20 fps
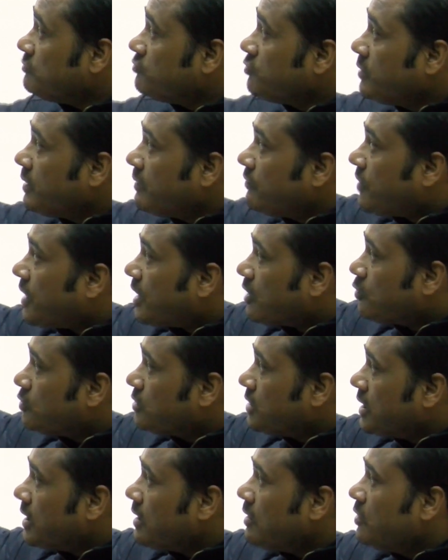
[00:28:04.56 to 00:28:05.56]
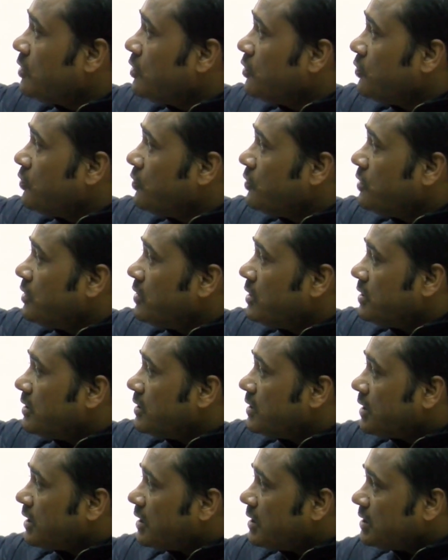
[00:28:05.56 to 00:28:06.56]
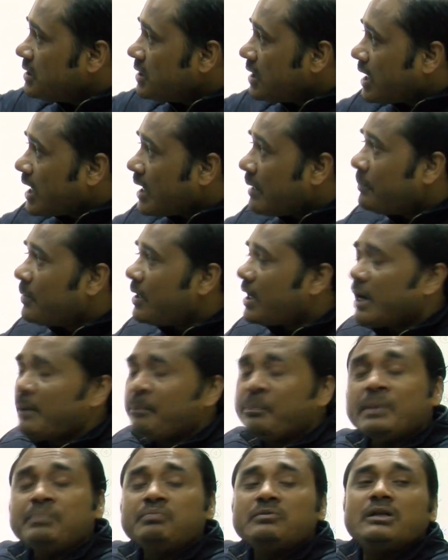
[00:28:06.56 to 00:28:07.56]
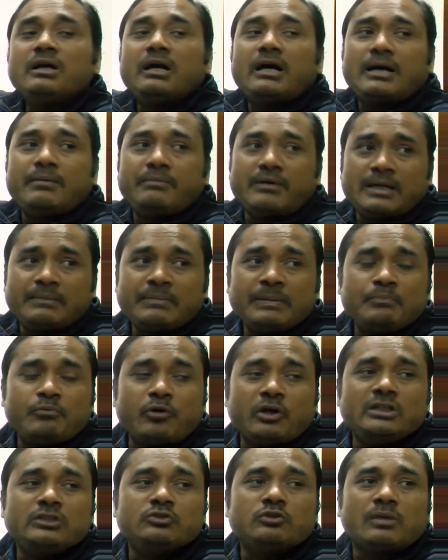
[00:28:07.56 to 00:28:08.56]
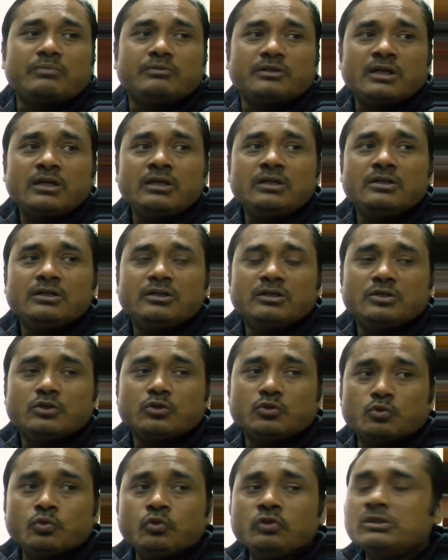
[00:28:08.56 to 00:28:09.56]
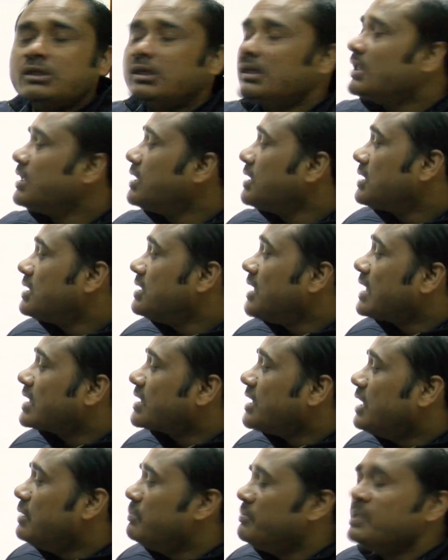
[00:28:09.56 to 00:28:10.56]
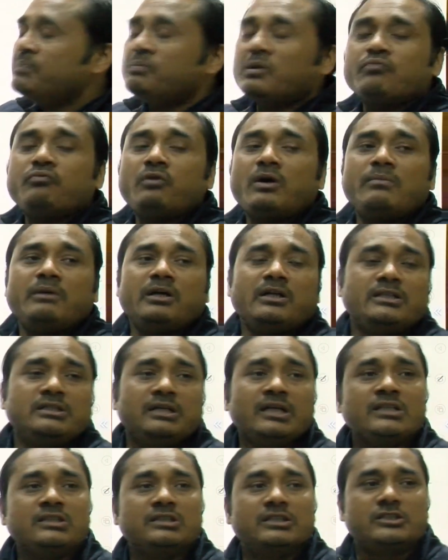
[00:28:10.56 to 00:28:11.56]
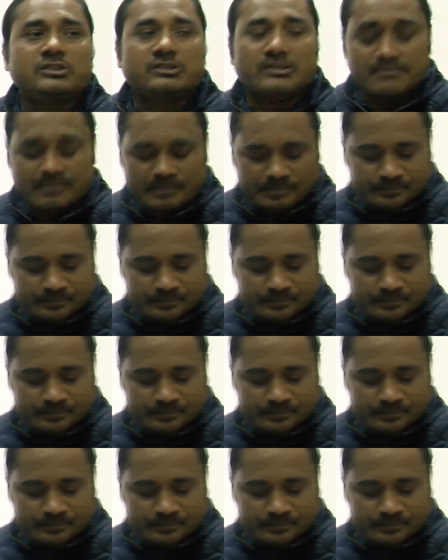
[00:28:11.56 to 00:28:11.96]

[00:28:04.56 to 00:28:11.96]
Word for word: you will follow the above above points of the rules that can be performed in that system